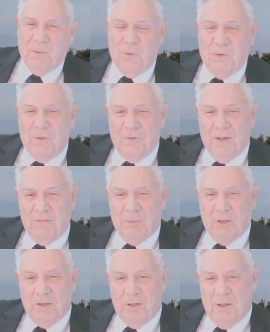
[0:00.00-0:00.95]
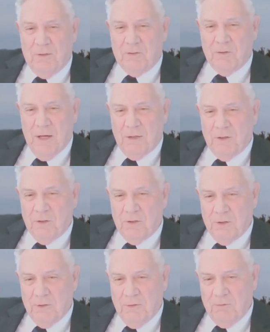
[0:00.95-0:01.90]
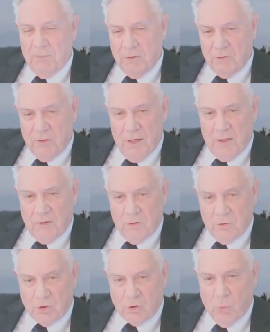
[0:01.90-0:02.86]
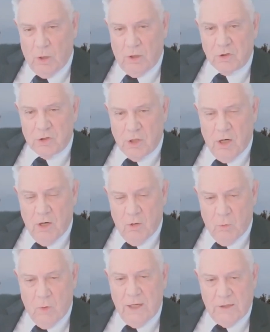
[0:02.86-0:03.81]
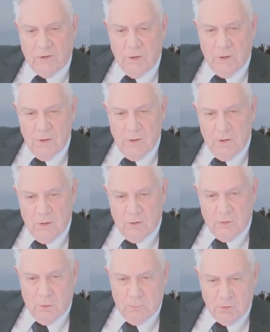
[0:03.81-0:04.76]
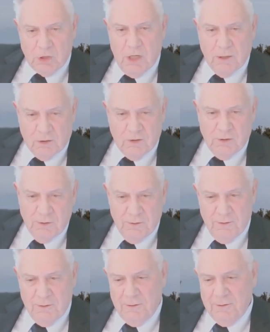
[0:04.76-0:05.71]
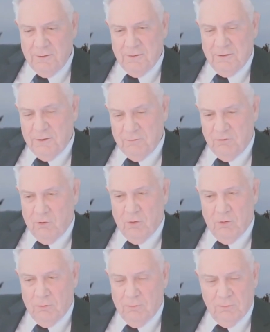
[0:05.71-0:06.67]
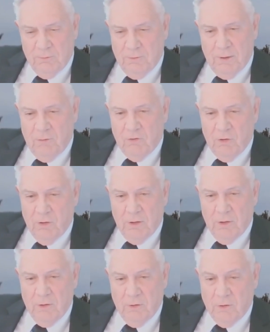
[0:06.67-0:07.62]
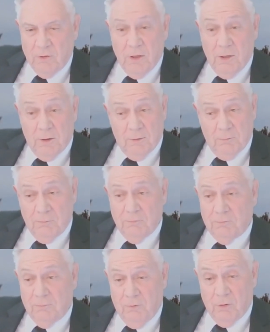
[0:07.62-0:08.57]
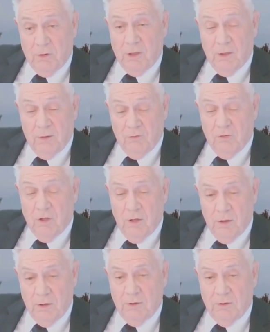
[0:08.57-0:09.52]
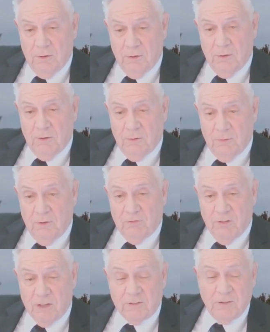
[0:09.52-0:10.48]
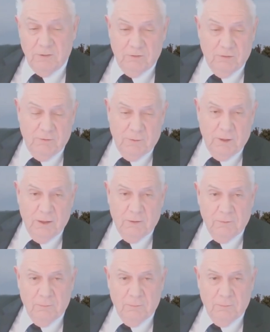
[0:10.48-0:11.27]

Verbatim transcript: they've been uh, trying to they've been trying to squelch our right to object for ever, and they're, they're getting they're getting very uh, effective at